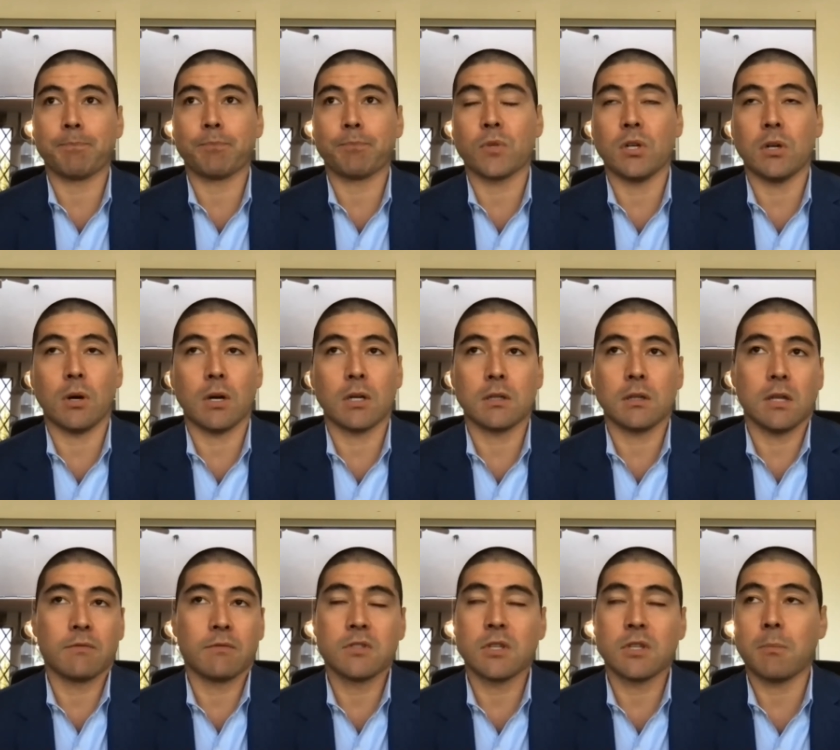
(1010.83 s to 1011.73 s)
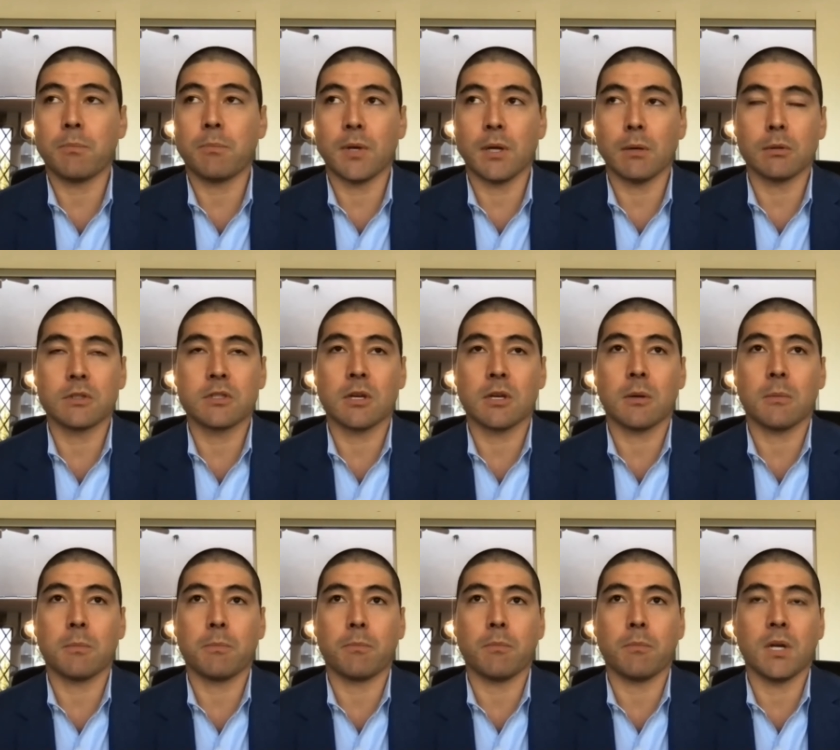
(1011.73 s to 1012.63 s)
I'd love to be able
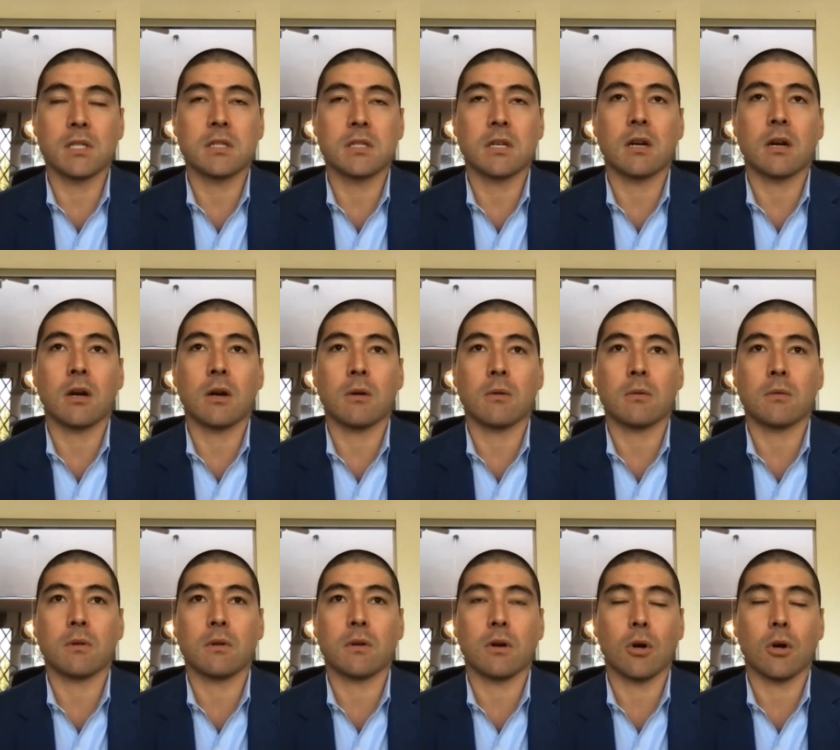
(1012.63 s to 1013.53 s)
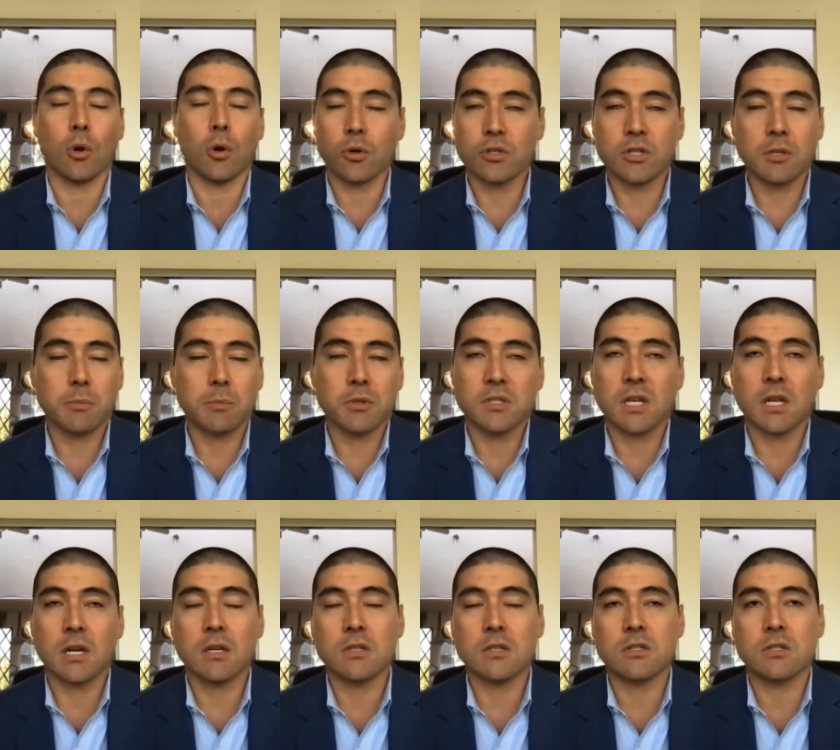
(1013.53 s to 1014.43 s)
to maintain our ownership
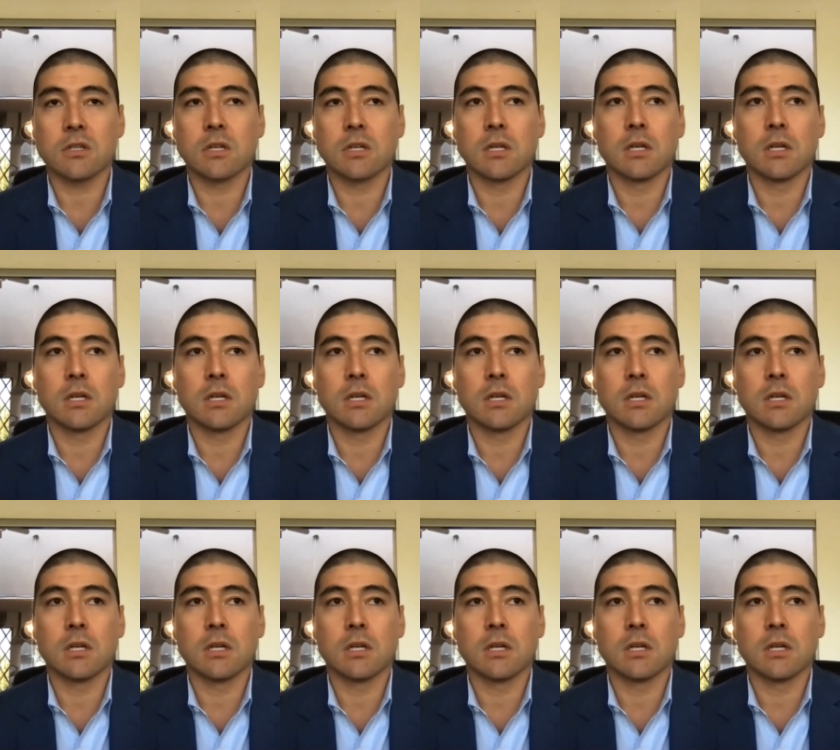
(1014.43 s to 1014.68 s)
percentage,